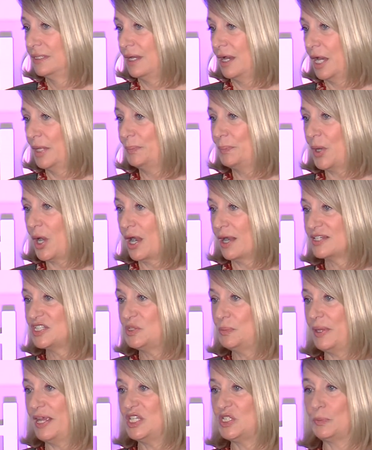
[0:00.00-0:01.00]
on park
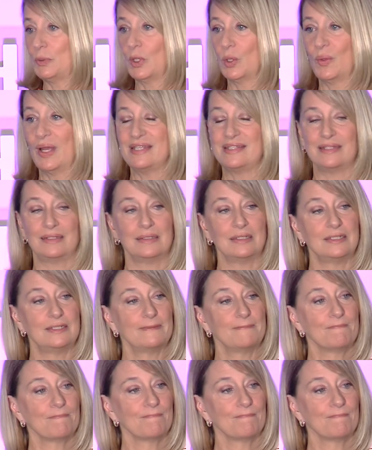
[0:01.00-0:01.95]
space per resident.